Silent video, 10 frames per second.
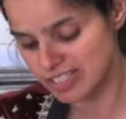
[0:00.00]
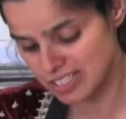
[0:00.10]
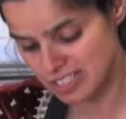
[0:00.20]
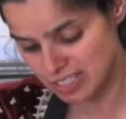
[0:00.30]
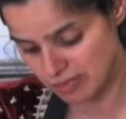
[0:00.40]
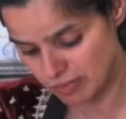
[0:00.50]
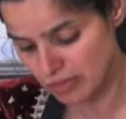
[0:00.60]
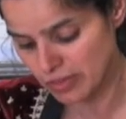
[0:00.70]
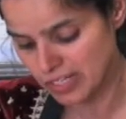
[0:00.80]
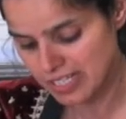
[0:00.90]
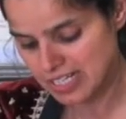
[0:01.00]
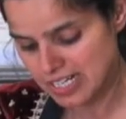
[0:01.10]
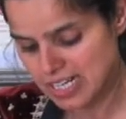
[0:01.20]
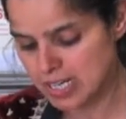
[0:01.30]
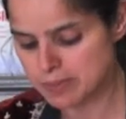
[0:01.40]
Indian food.
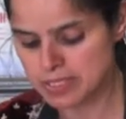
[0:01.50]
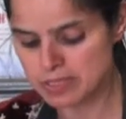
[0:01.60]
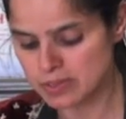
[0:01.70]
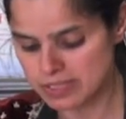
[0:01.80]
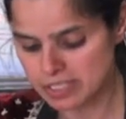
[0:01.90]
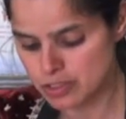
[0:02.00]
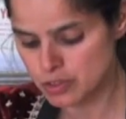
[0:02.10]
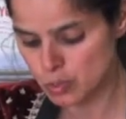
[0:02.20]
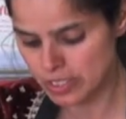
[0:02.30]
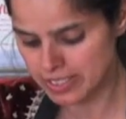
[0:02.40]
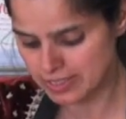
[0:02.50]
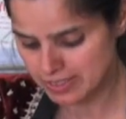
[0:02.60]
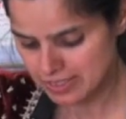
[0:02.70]
Absolutely adore it.